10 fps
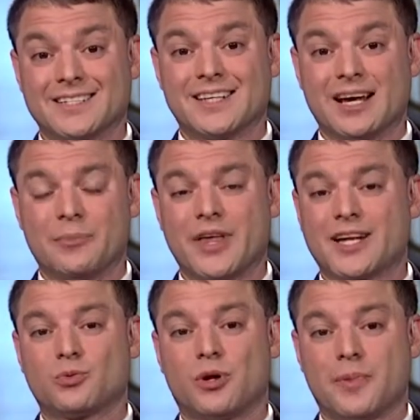So these are
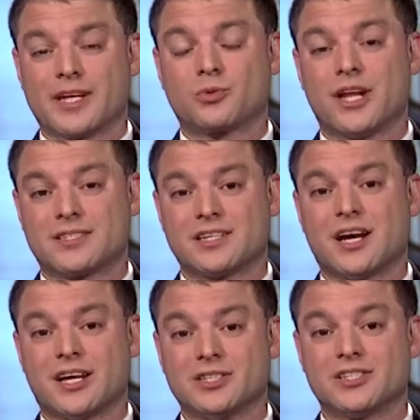family members in
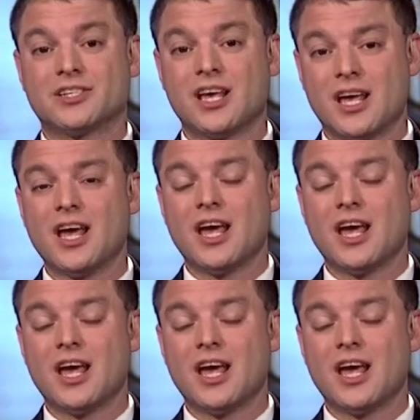large part.